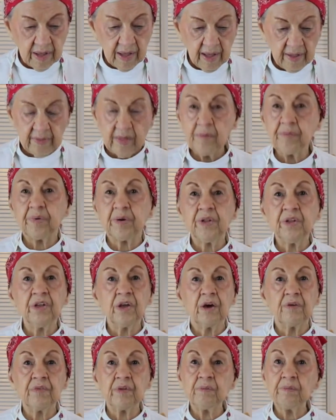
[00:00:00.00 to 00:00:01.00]
And then put it in the
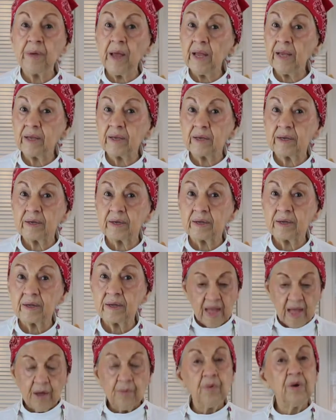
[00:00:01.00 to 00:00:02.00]
oven and bake.
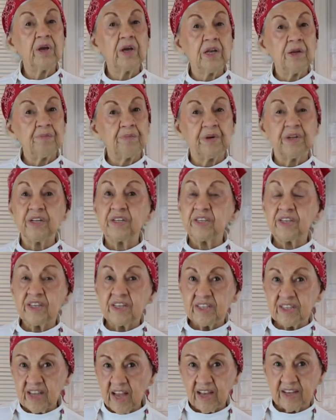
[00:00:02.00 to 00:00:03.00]
And we're gonna put it to the
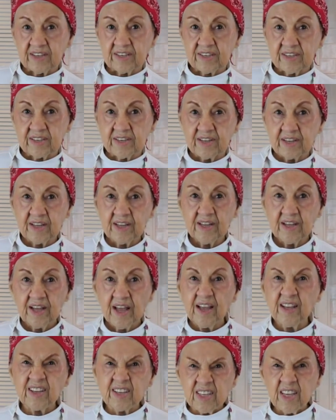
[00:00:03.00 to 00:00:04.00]
test
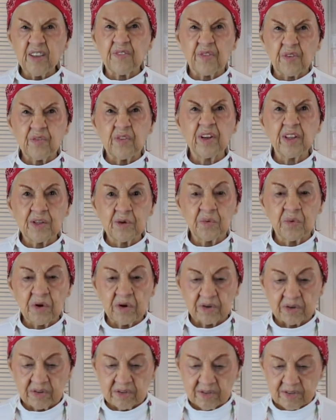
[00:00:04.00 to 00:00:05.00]
and see if it really
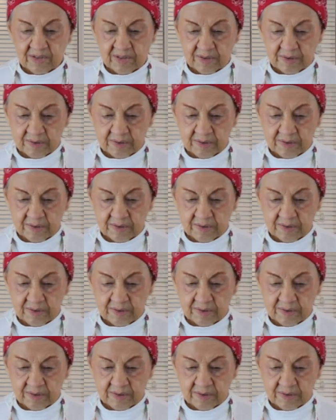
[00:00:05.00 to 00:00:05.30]
works.